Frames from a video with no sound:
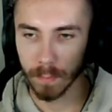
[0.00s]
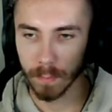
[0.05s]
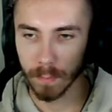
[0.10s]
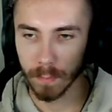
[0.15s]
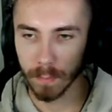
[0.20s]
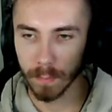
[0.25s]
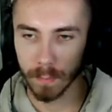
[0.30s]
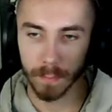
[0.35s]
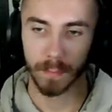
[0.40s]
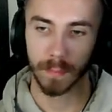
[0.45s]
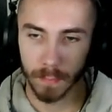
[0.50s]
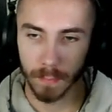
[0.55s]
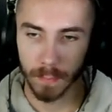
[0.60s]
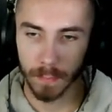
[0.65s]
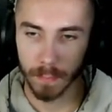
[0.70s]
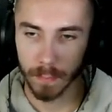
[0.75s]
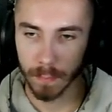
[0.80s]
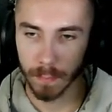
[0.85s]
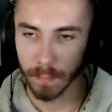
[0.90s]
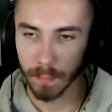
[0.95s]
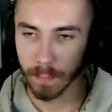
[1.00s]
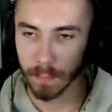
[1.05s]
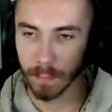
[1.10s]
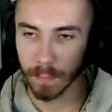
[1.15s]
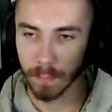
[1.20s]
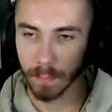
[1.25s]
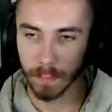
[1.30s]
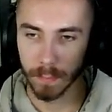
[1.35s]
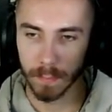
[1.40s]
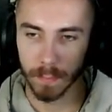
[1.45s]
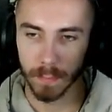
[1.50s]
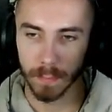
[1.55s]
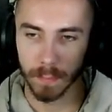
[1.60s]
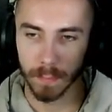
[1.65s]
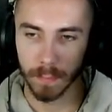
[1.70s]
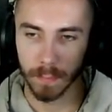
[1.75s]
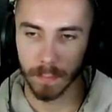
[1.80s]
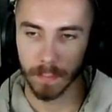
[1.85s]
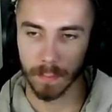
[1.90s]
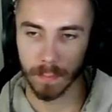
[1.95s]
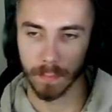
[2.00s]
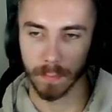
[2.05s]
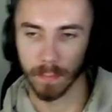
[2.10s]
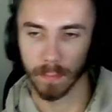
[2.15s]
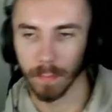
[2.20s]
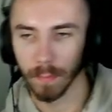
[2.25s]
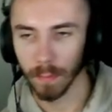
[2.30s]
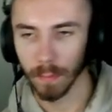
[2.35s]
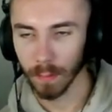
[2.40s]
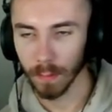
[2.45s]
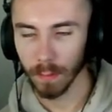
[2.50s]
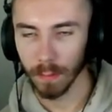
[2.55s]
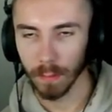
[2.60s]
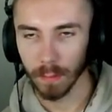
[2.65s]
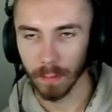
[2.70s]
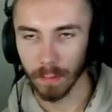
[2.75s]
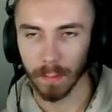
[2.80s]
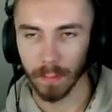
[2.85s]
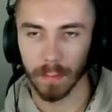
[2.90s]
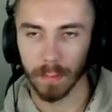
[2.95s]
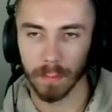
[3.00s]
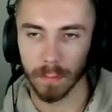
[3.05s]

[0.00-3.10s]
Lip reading: This person isn't speaking.